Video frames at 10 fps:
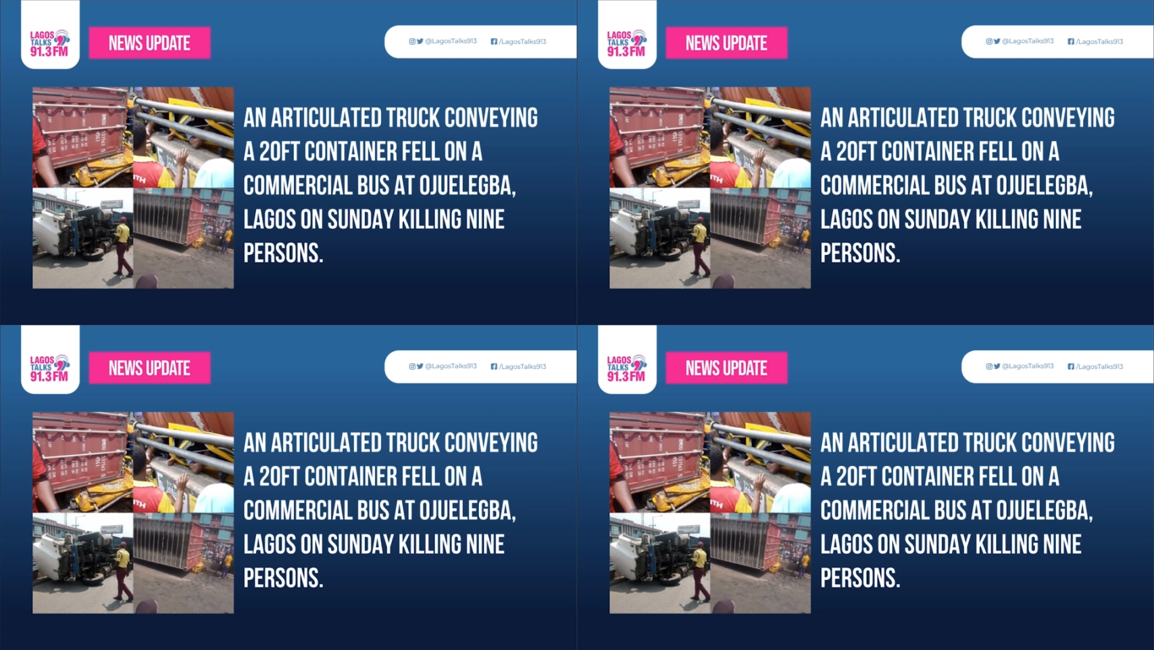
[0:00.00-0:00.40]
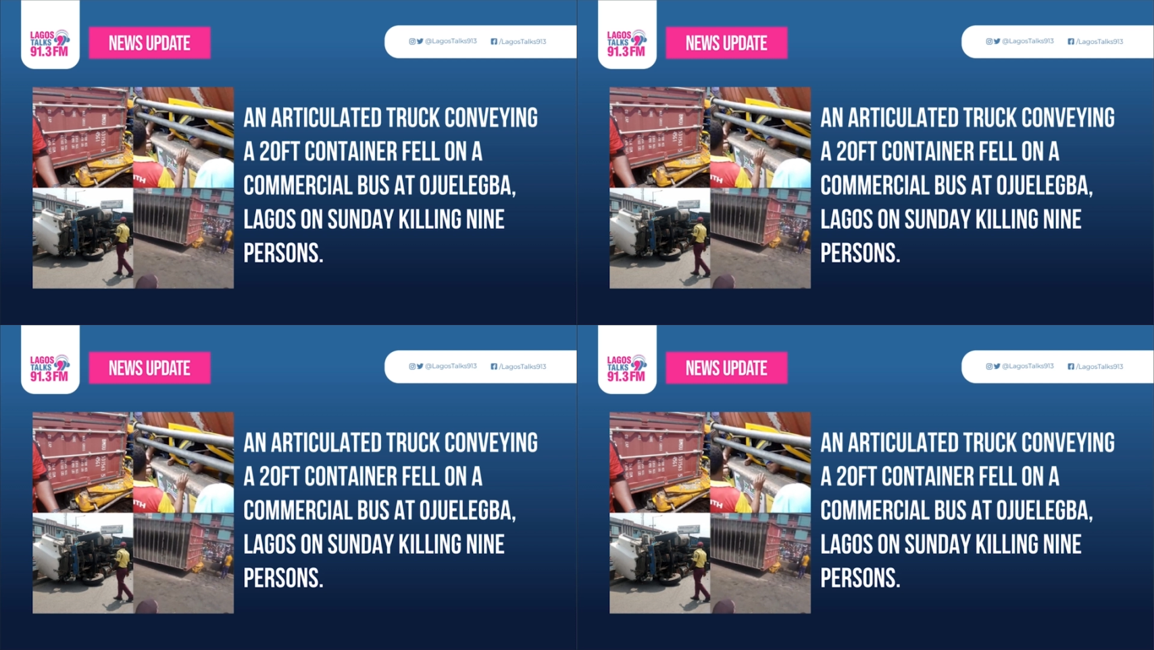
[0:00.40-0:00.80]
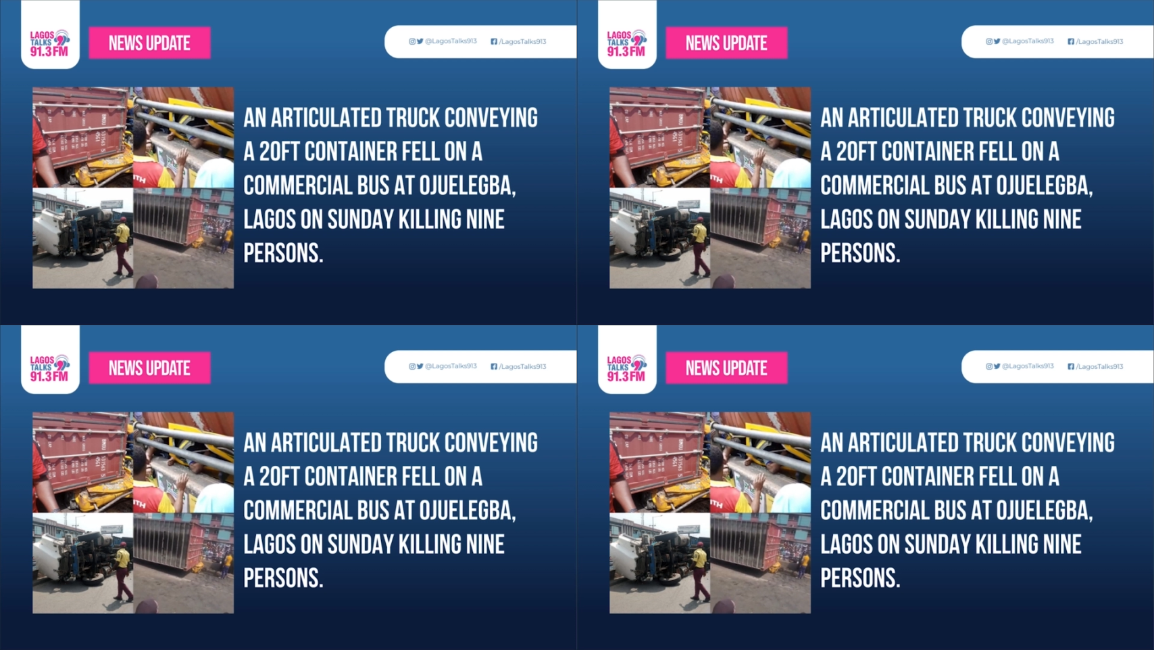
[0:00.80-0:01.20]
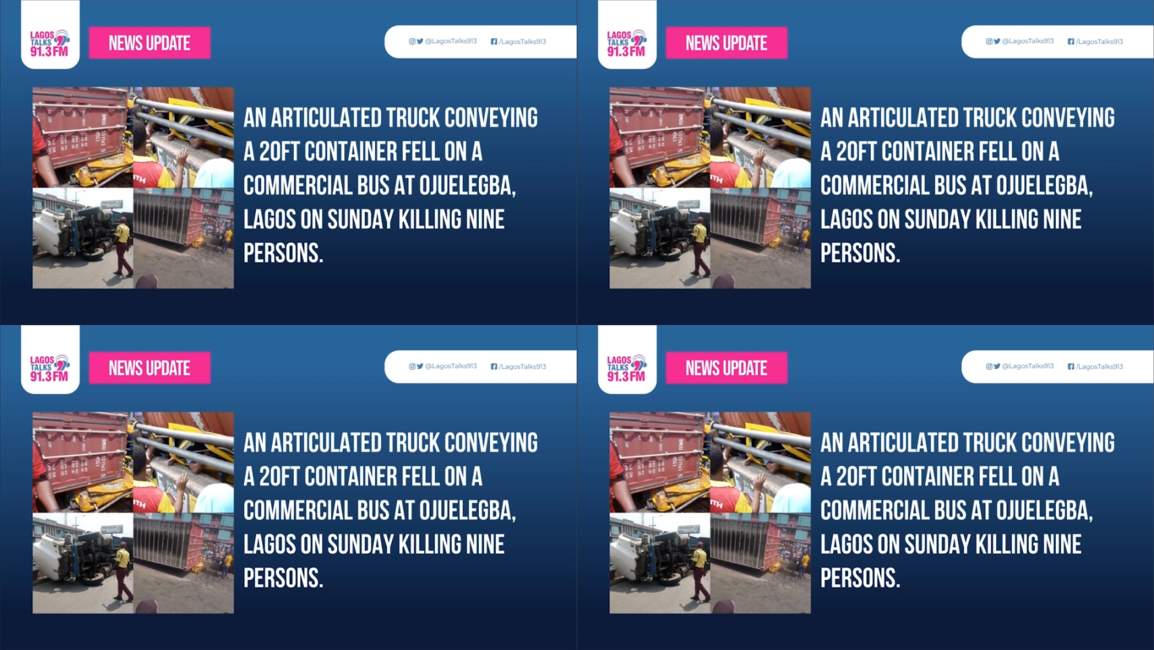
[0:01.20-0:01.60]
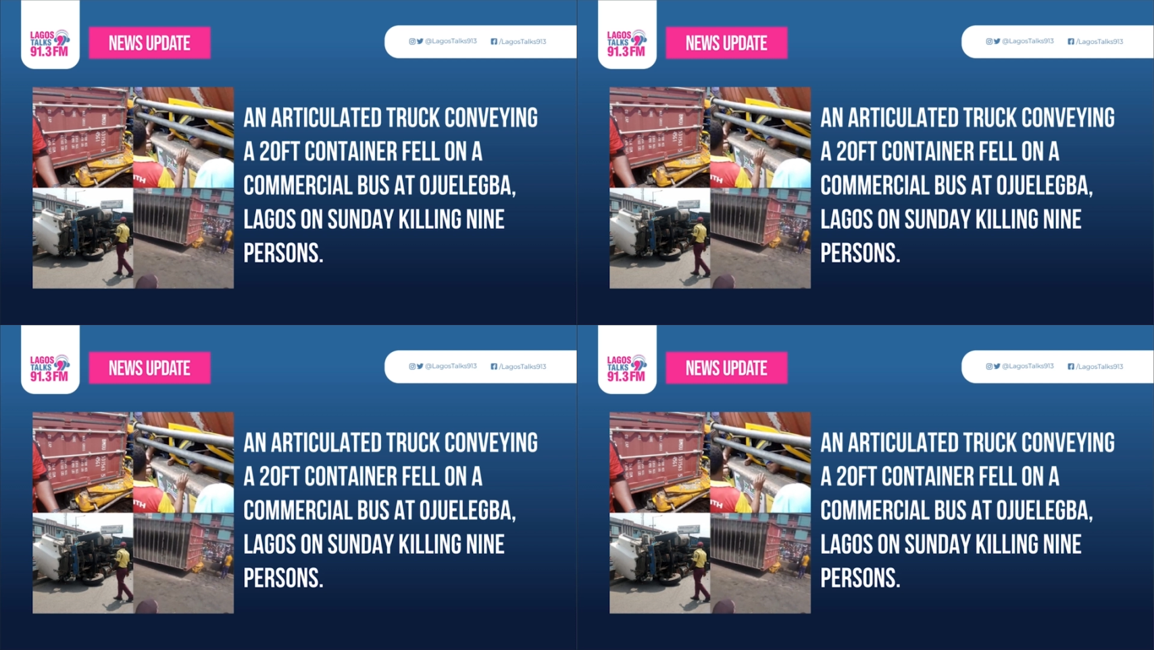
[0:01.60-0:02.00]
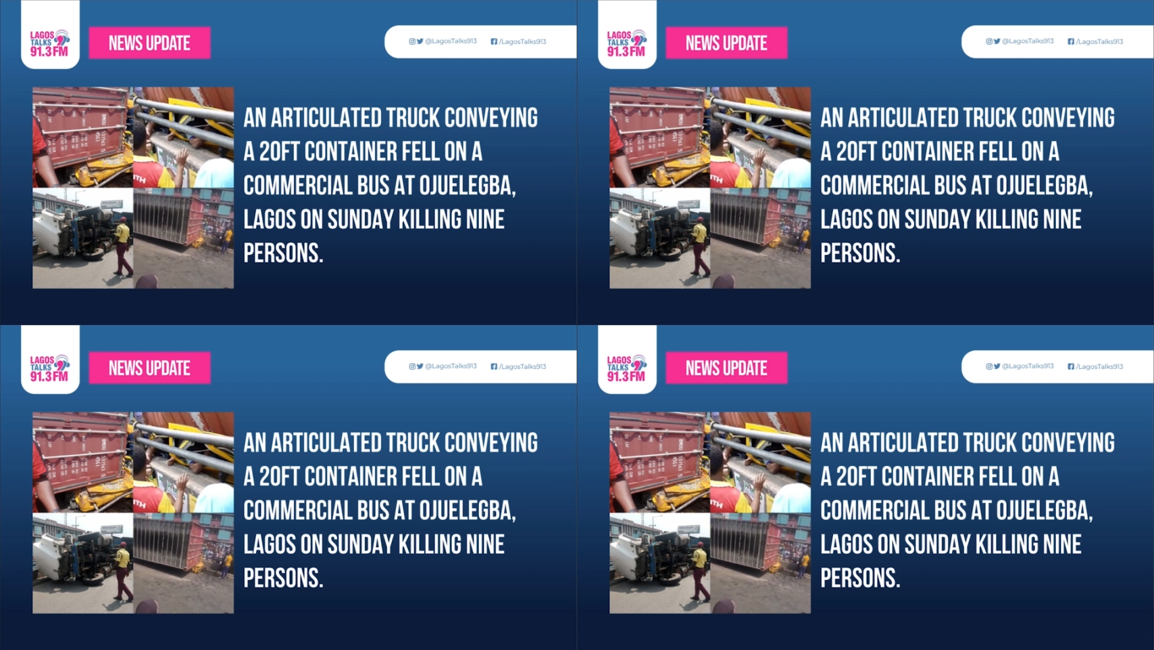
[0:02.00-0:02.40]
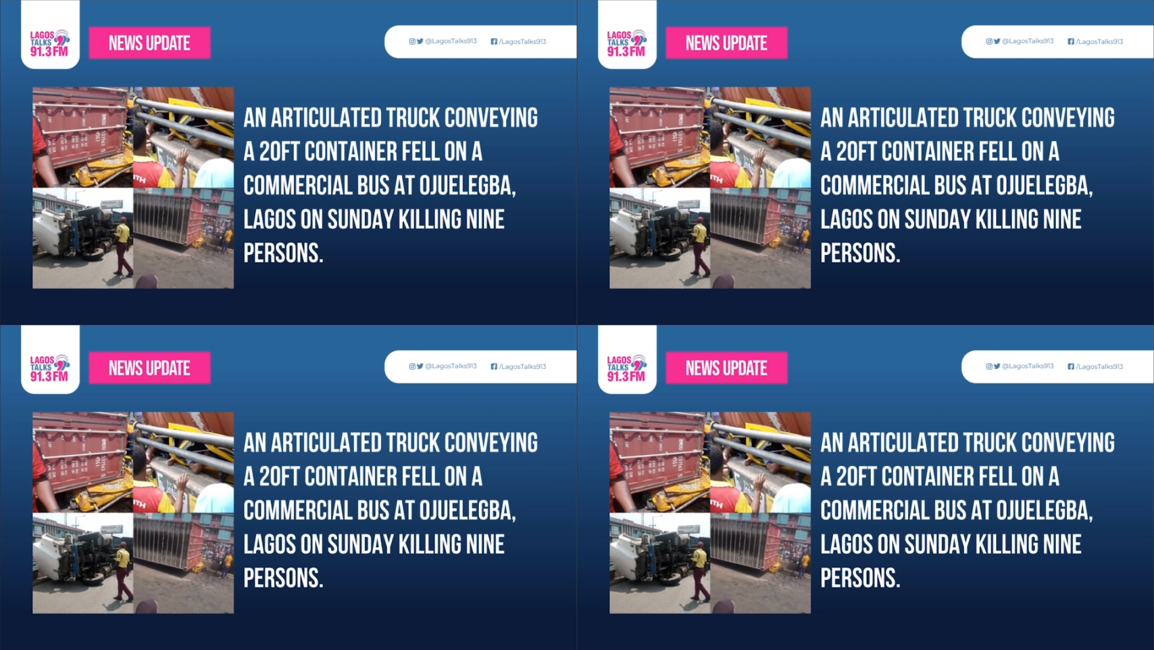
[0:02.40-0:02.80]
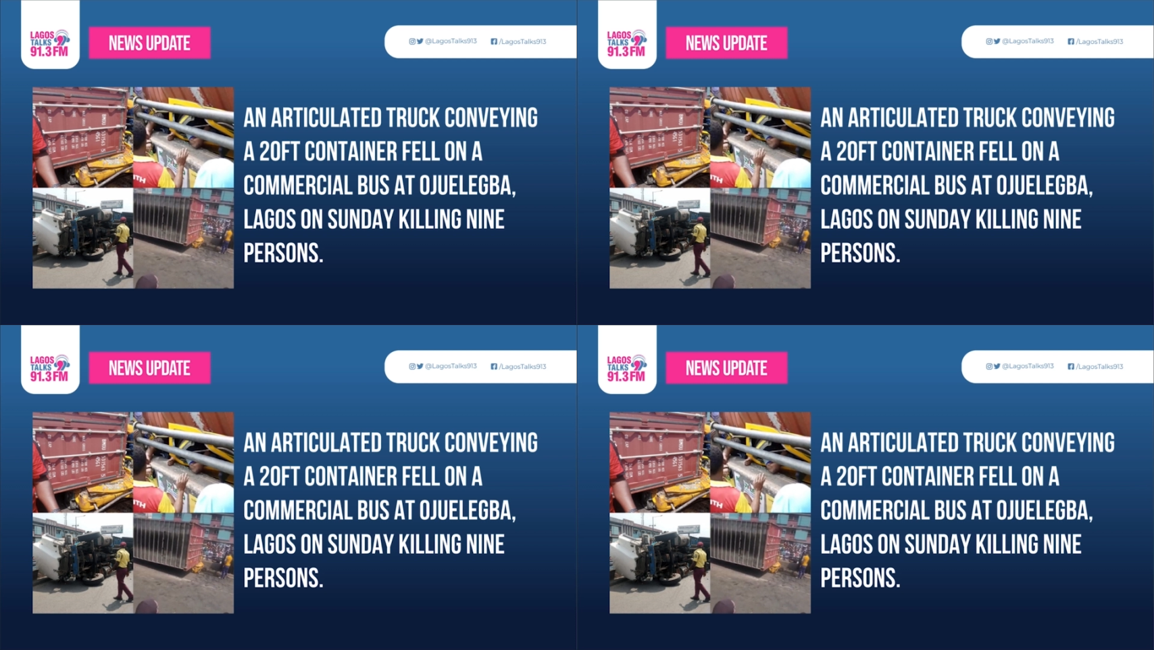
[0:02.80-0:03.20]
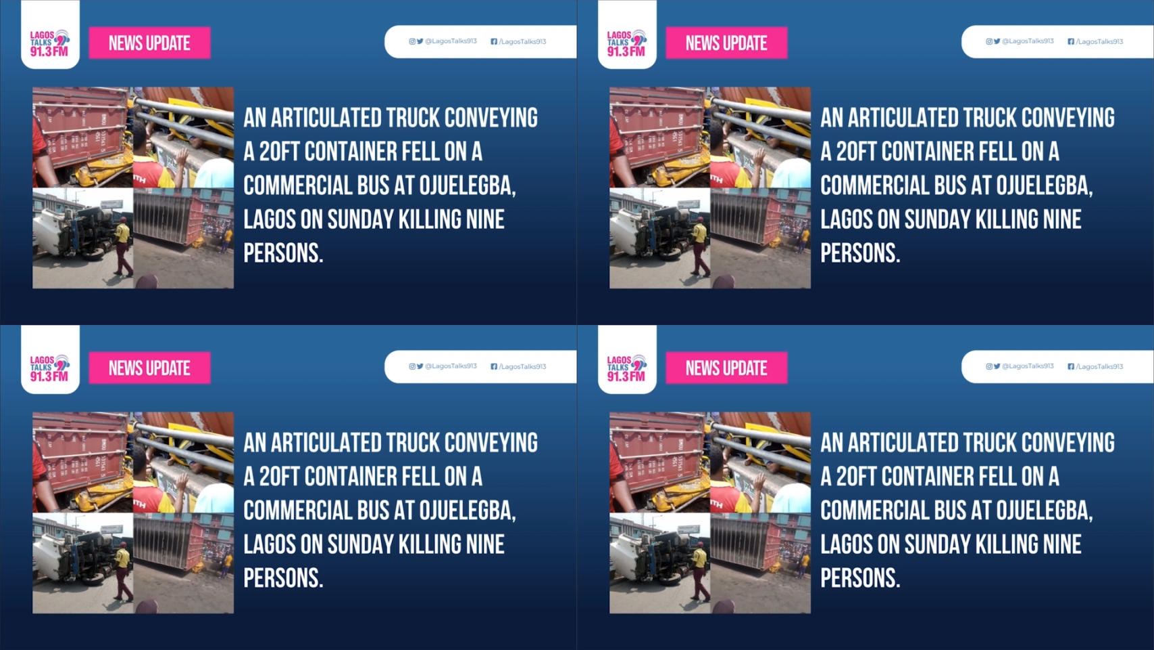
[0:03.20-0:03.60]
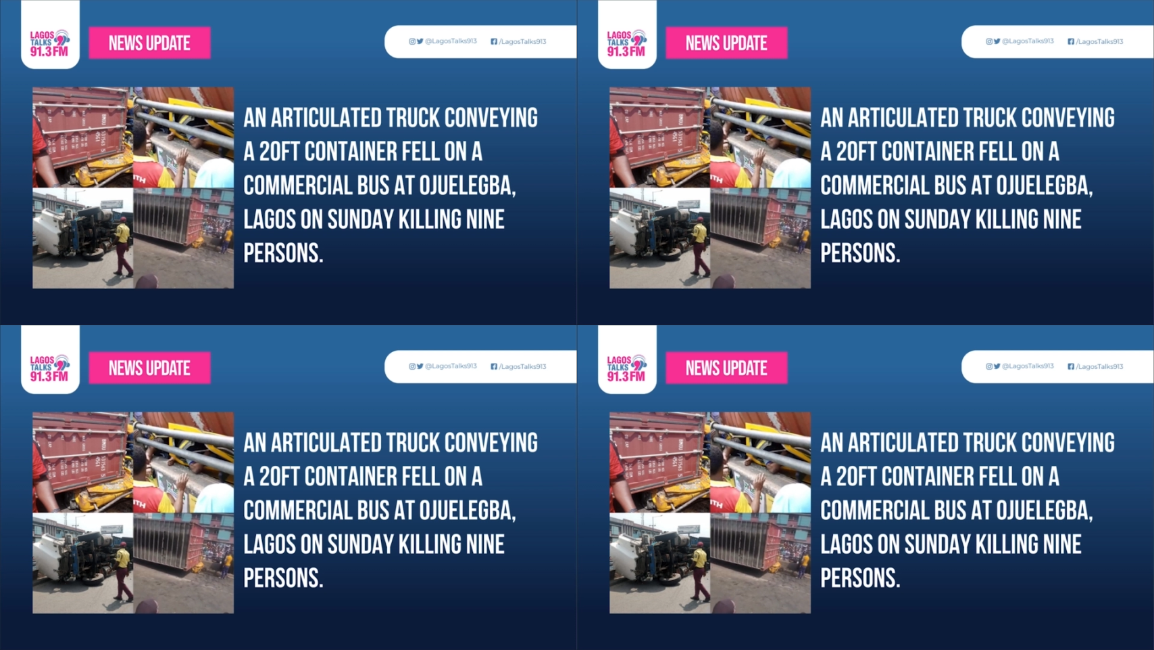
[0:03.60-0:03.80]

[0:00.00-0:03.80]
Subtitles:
No face is visible, so there are no lips to read.